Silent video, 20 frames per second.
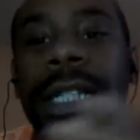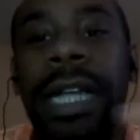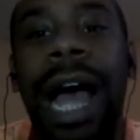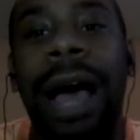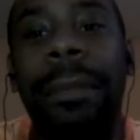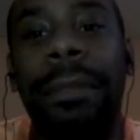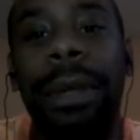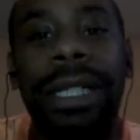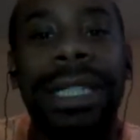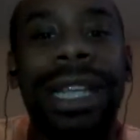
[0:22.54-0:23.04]

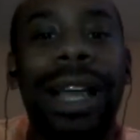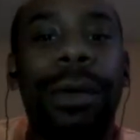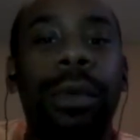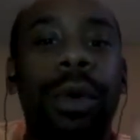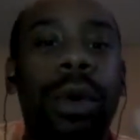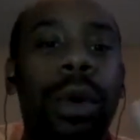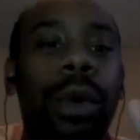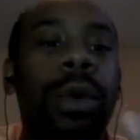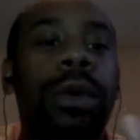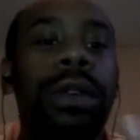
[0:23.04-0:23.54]
topics that
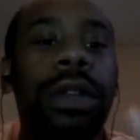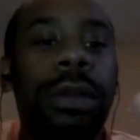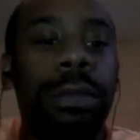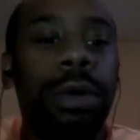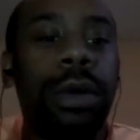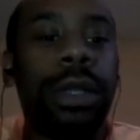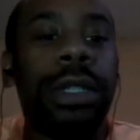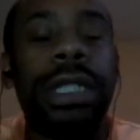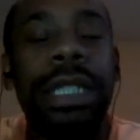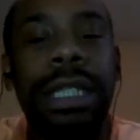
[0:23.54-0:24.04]
were on the
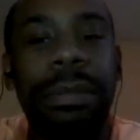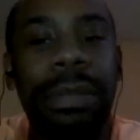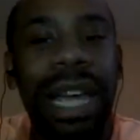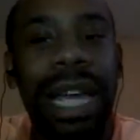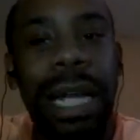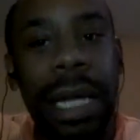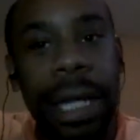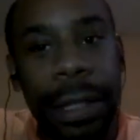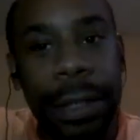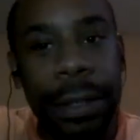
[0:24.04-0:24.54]
person's
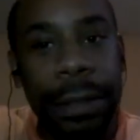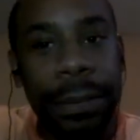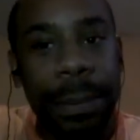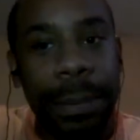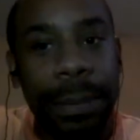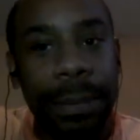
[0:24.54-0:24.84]
page,